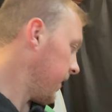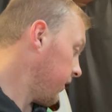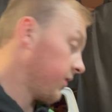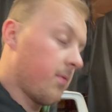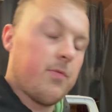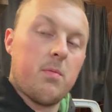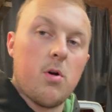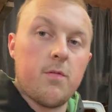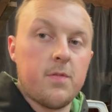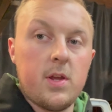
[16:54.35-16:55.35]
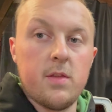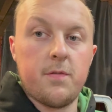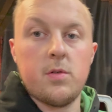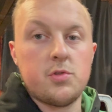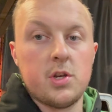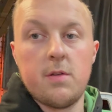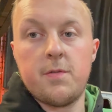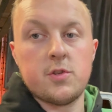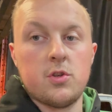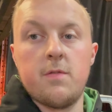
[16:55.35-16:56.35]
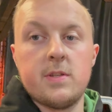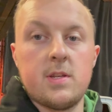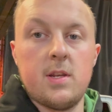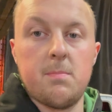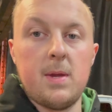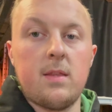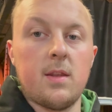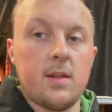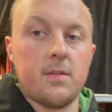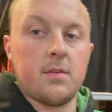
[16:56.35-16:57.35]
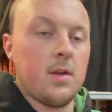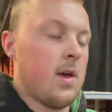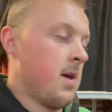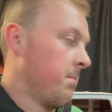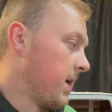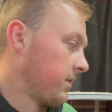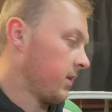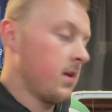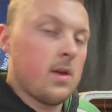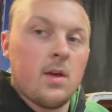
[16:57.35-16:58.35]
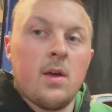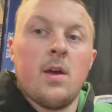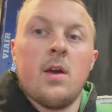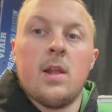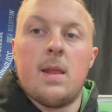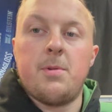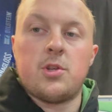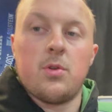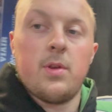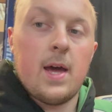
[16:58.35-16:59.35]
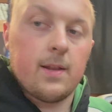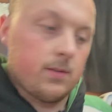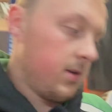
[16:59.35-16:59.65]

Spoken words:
this subframe off in the future for servicing and maintenance? But let me show you that.